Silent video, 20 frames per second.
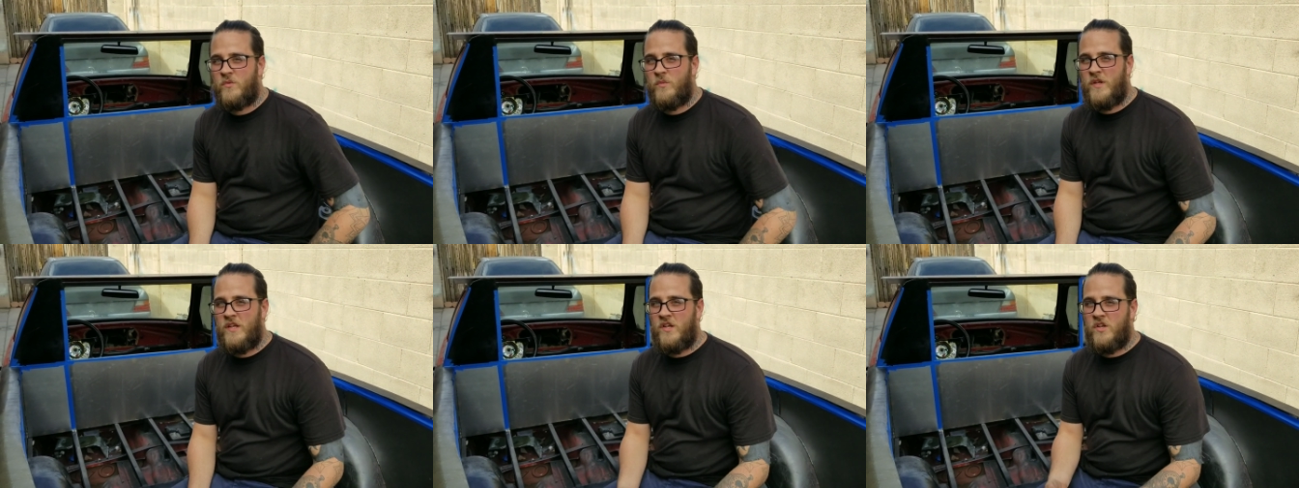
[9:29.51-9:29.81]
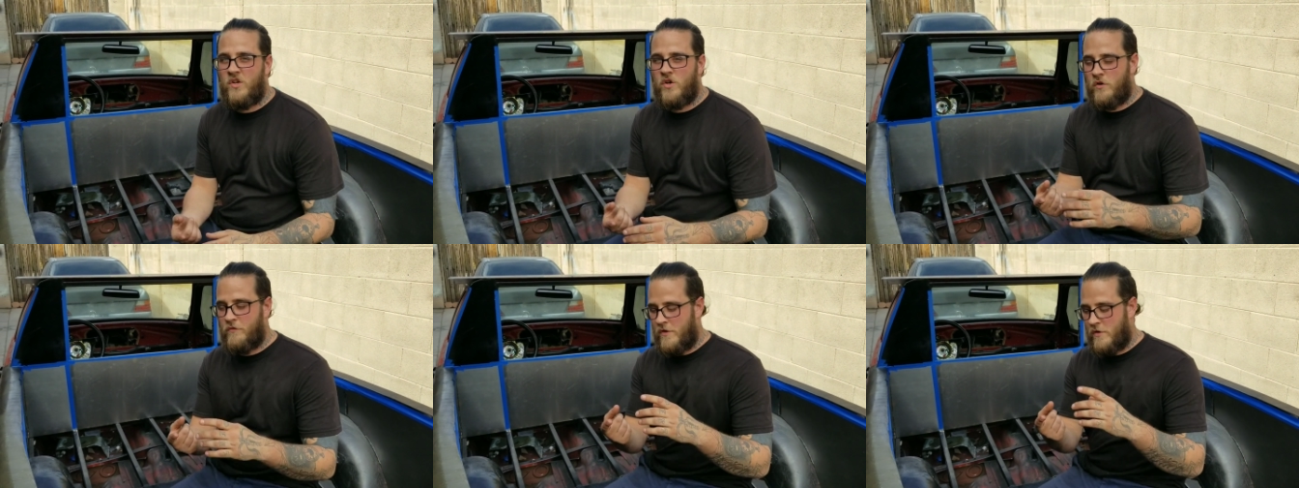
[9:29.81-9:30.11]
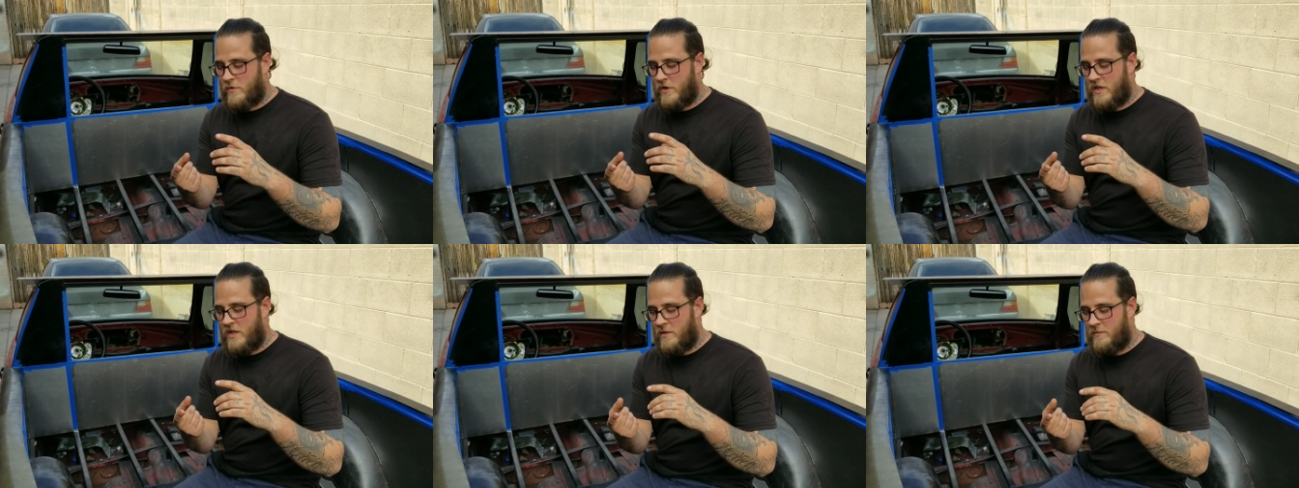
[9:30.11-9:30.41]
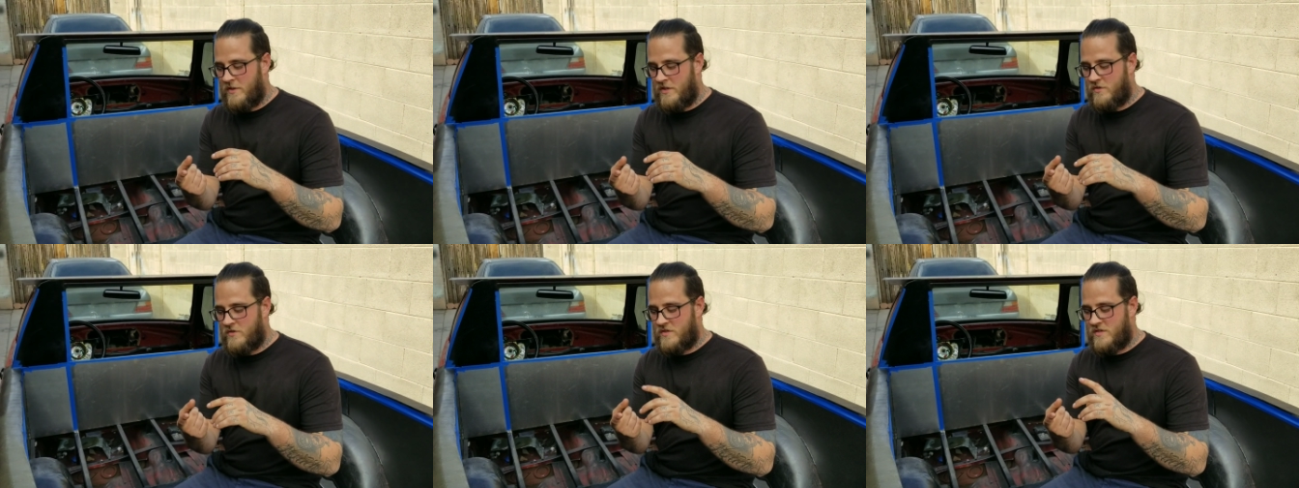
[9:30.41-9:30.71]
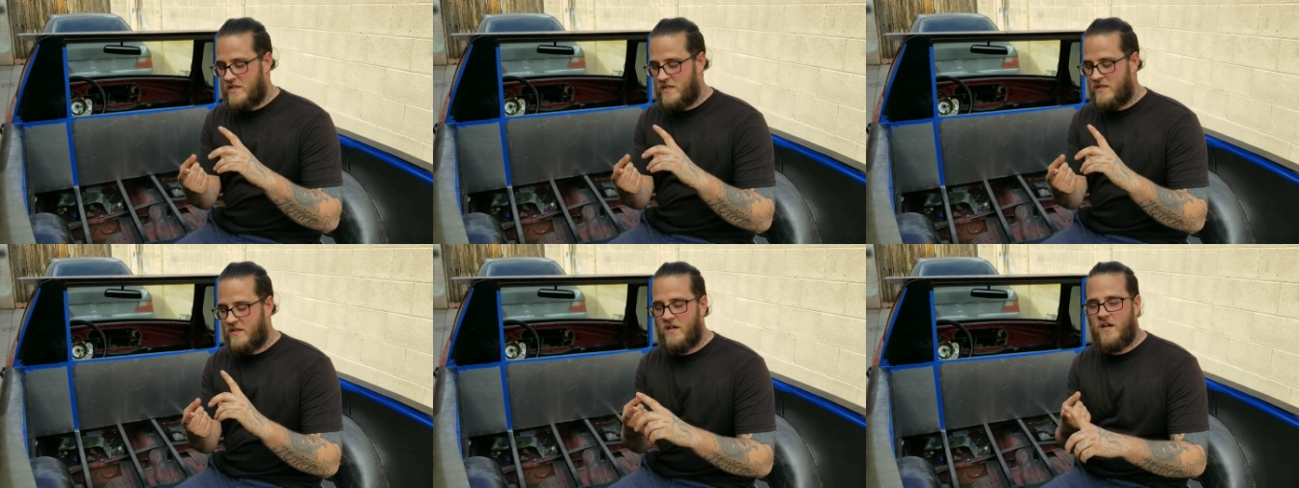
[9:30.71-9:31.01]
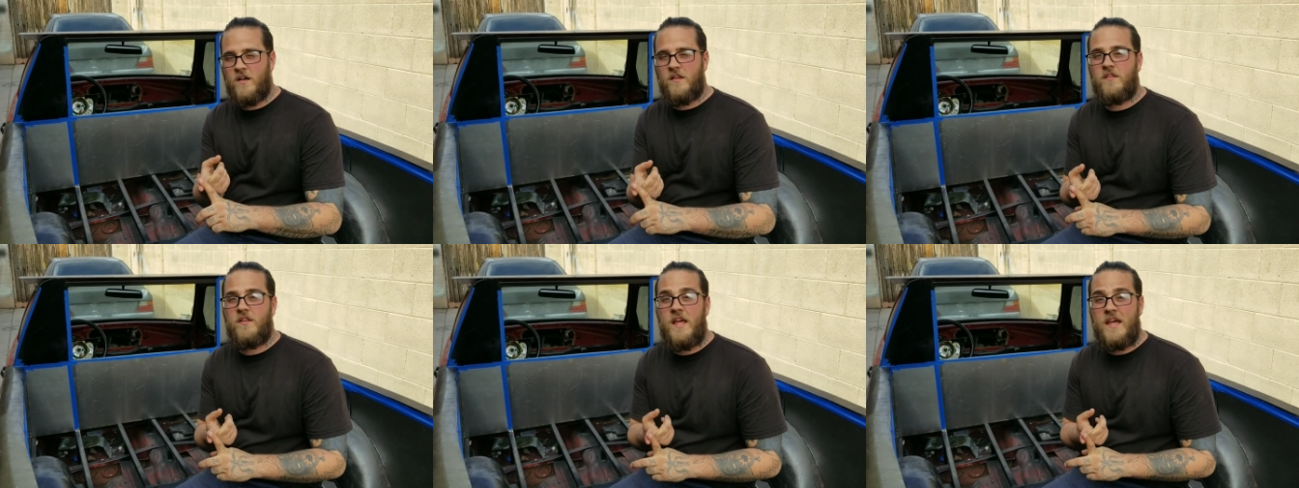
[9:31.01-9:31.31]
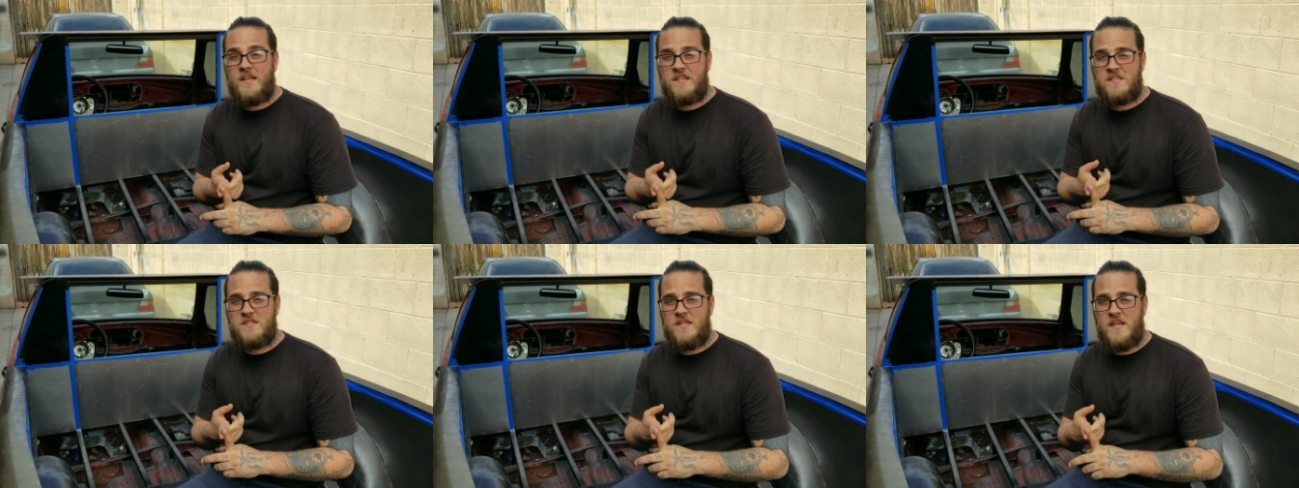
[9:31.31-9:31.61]
We didn't know if we were going to be using
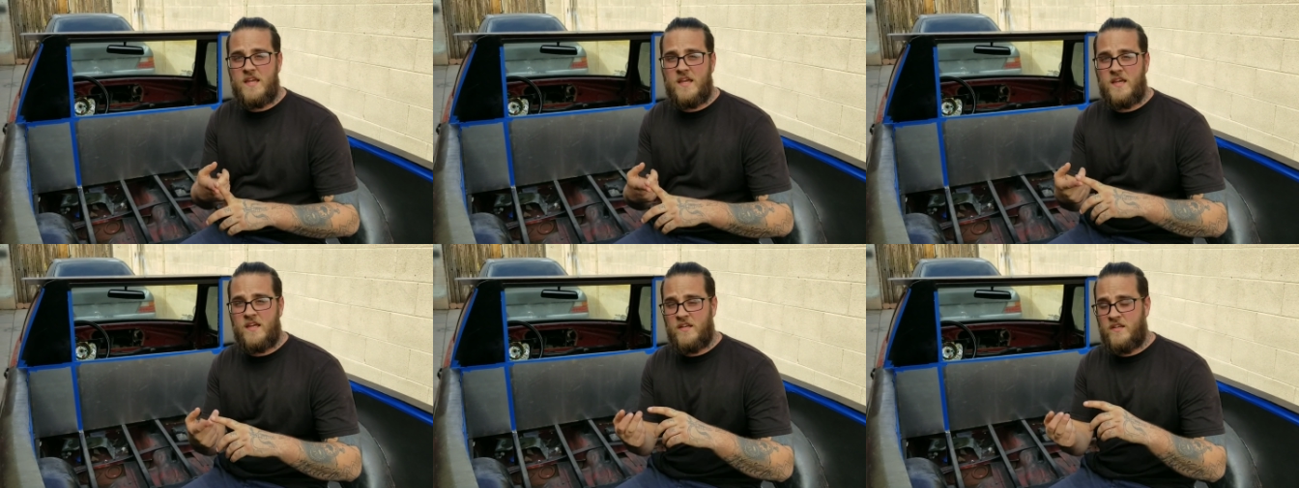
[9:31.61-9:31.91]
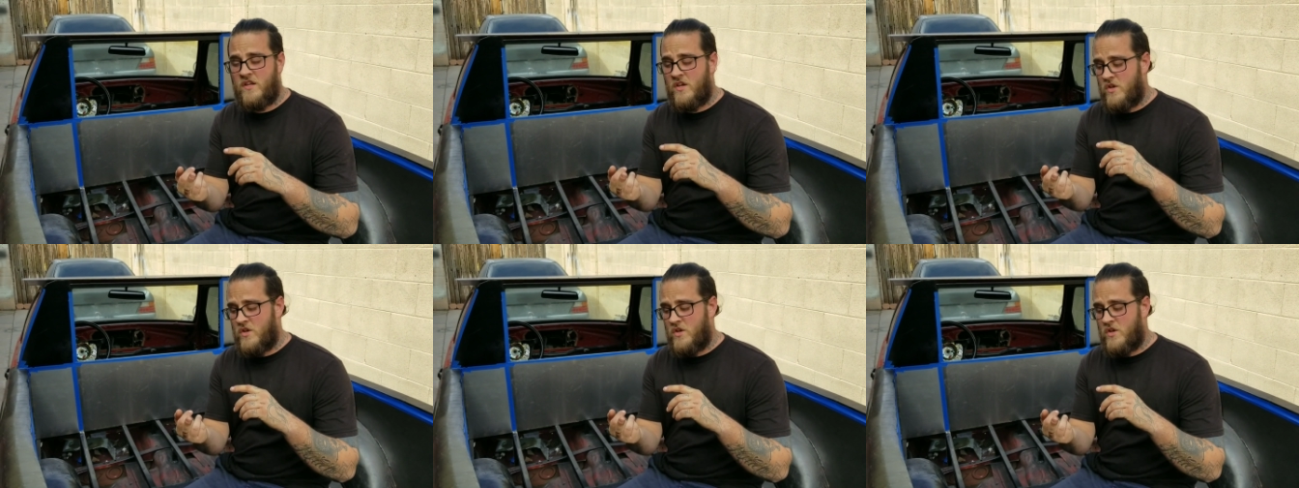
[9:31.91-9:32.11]
Lexan.